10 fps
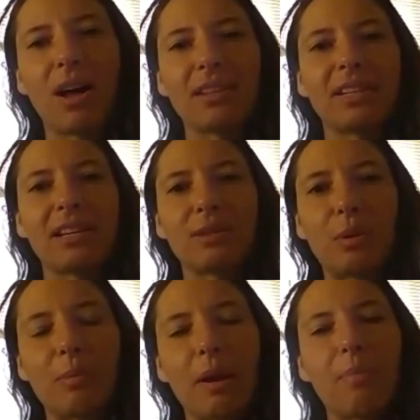process
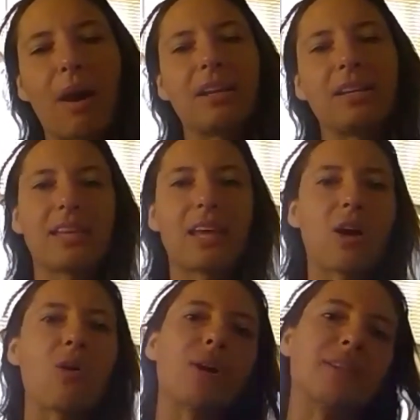where my body's like,
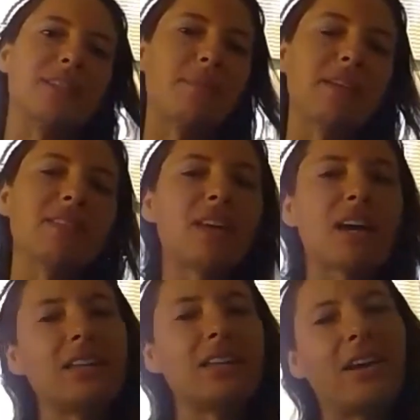oh, it's something
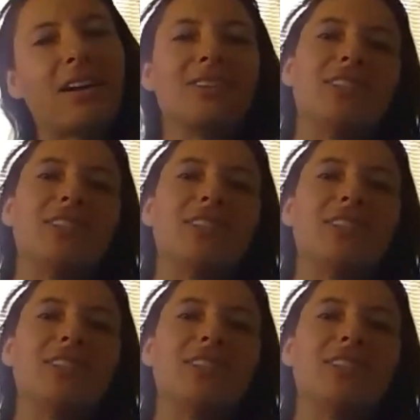stuck in there.